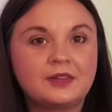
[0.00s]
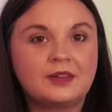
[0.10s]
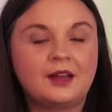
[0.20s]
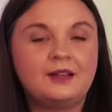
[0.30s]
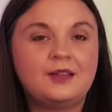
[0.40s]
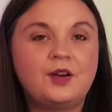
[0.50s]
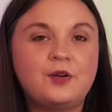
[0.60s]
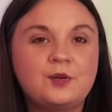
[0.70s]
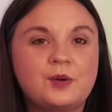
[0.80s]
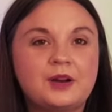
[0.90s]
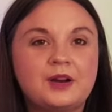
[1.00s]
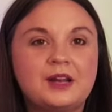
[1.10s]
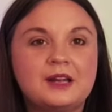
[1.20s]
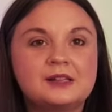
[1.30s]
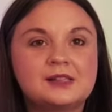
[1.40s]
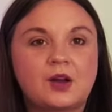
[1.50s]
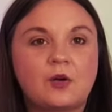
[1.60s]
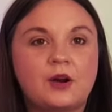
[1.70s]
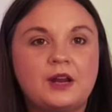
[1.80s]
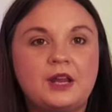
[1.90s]
Hello Aquarius, how
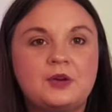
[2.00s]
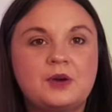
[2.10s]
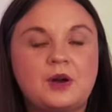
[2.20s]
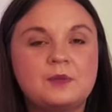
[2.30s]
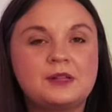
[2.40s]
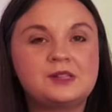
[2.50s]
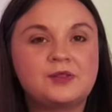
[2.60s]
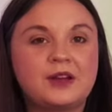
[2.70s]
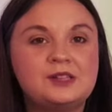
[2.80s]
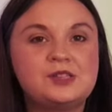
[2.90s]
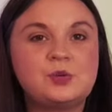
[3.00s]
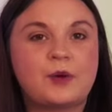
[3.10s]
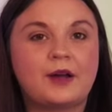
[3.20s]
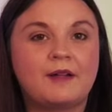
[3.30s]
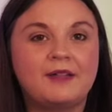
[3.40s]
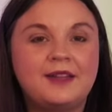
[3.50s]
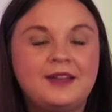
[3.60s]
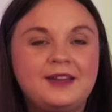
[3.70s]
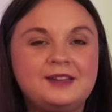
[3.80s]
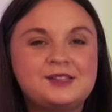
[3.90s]
are you? I hope this finds you well.
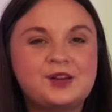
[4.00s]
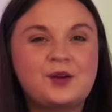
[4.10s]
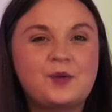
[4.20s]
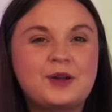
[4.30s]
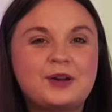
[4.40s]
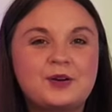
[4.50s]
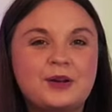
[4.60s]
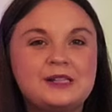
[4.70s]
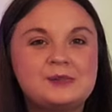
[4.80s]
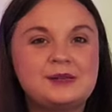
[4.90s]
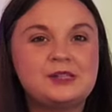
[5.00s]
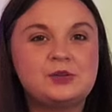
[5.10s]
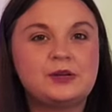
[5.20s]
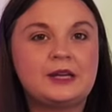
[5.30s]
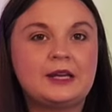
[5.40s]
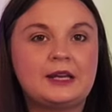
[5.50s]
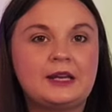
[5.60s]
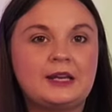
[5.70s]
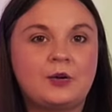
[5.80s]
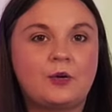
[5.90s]
So we are going to be doing
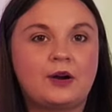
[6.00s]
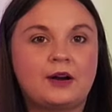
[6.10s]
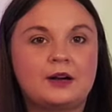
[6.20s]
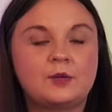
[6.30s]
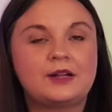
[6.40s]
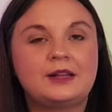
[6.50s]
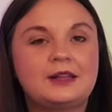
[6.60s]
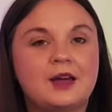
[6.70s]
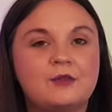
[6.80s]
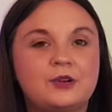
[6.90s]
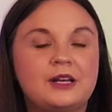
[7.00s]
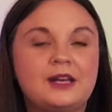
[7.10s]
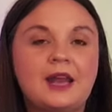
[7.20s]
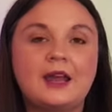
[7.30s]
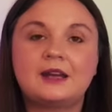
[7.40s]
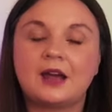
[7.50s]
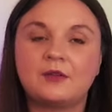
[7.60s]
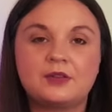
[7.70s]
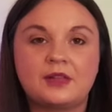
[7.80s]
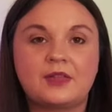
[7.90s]
your weekly love reading and
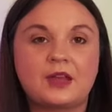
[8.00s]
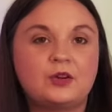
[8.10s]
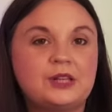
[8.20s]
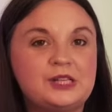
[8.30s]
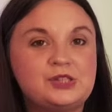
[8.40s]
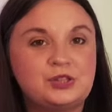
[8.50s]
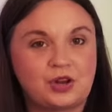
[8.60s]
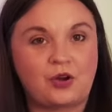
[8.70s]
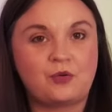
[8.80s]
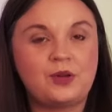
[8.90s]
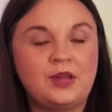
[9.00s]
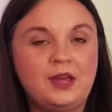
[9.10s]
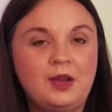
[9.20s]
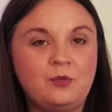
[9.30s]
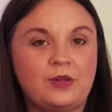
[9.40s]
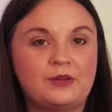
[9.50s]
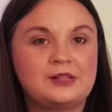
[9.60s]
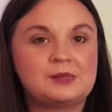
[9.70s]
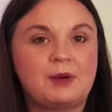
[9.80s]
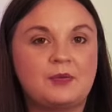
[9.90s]
everything that you'll need to know, whether
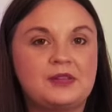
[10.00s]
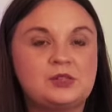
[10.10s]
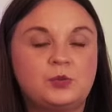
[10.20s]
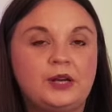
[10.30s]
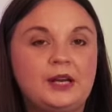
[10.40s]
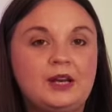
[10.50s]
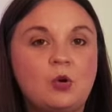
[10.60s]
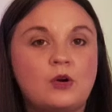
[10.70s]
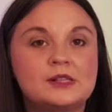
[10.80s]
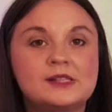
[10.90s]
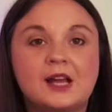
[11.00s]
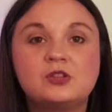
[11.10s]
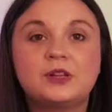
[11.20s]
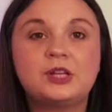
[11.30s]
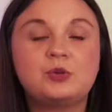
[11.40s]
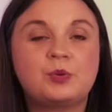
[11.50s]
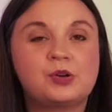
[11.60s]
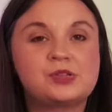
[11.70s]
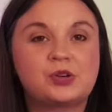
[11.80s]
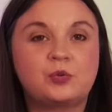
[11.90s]
it's about this reading or scheduling your
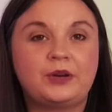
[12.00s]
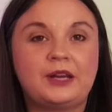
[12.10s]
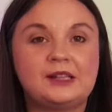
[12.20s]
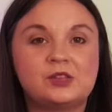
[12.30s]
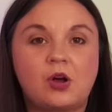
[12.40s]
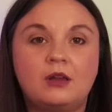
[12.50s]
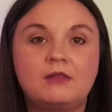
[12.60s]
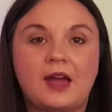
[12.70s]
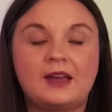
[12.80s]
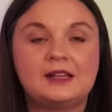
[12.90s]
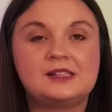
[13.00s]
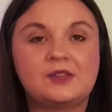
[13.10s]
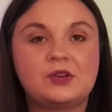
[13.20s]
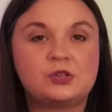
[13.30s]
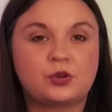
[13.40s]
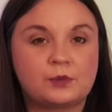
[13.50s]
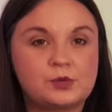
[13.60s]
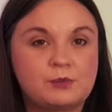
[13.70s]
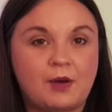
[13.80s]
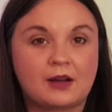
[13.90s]
personal readings. All of that is in the
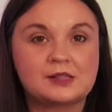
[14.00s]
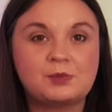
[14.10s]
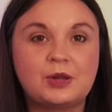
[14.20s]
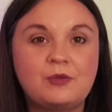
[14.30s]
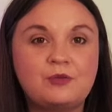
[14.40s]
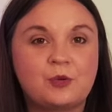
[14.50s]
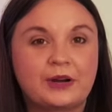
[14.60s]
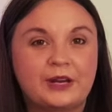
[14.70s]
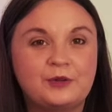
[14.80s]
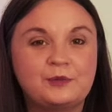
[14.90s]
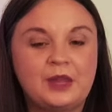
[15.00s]
description box below for you.